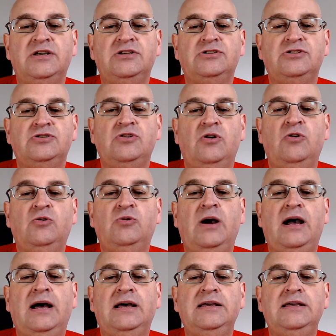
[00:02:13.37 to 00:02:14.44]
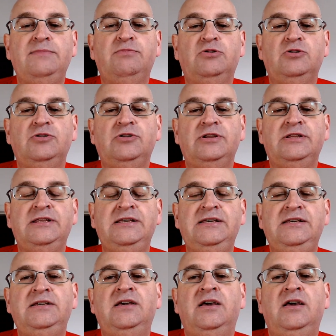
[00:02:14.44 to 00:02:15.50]
so I put
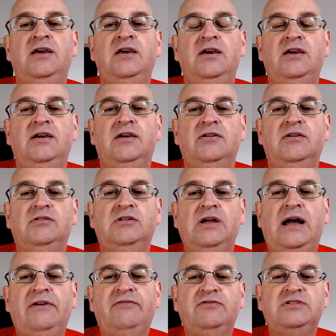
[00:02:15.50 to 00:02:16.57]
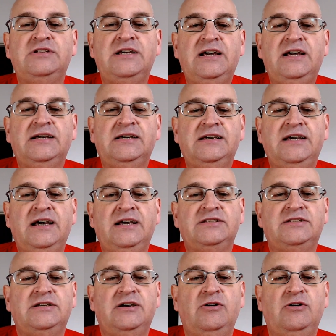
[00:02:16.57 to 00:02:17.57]
the after cut.